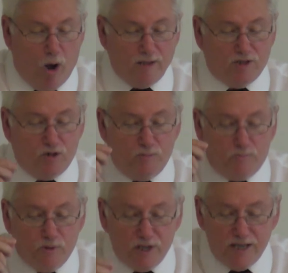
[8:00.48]
want to
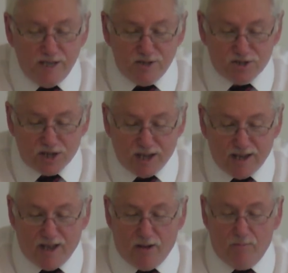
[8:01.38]
please
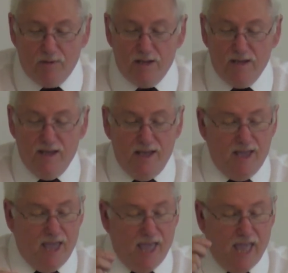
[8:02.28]
Him
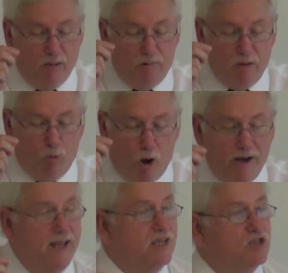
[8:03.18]
and we
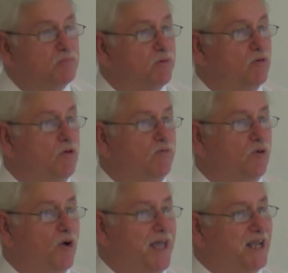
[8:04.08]
want His
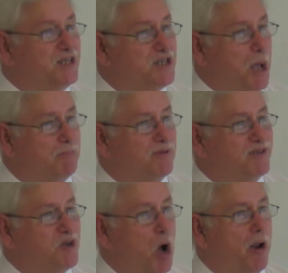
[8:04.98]
approval and
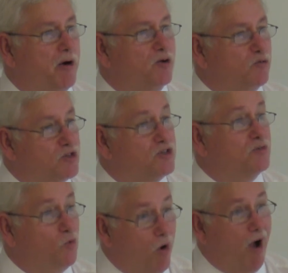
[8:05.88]
acceptance on our
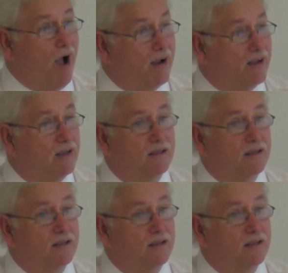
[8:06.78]
Christian walk.